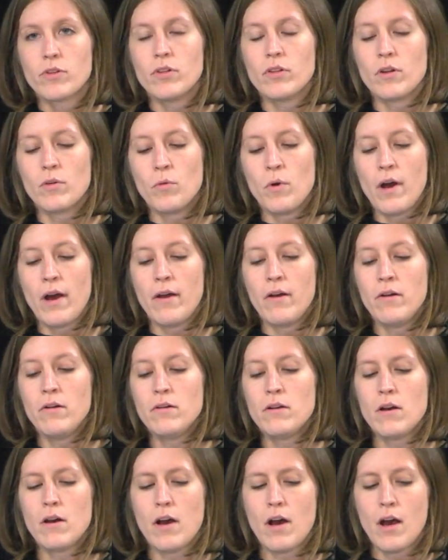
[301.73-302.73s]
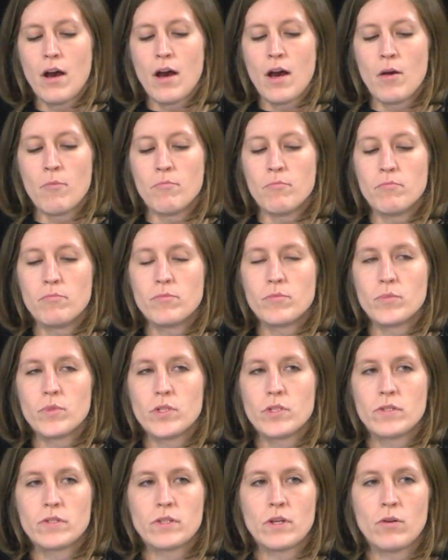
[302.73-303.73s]
a little while.
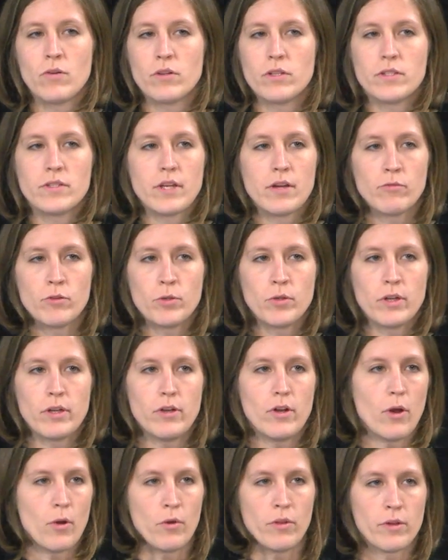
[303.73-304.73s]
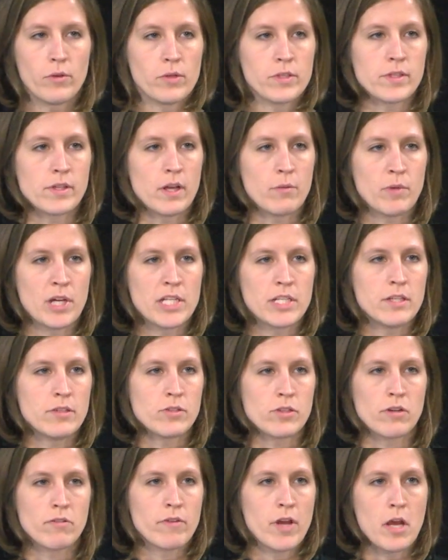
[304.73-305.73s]
So does everyone know there was an MIT
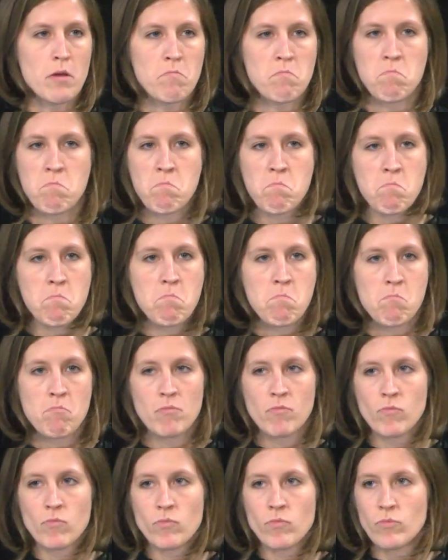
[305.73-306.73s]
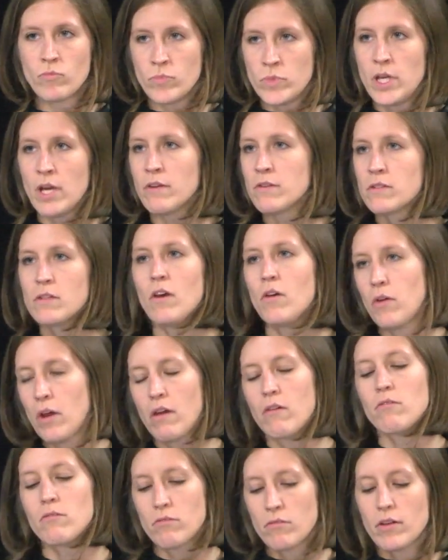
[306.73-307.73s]
survey? Yes,
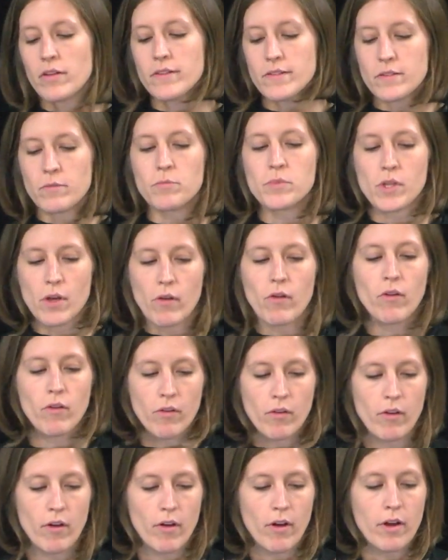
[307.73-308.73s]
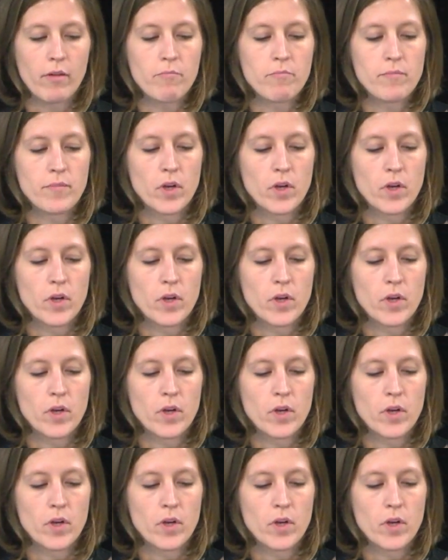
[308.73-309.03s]
okay, I assume so. All right.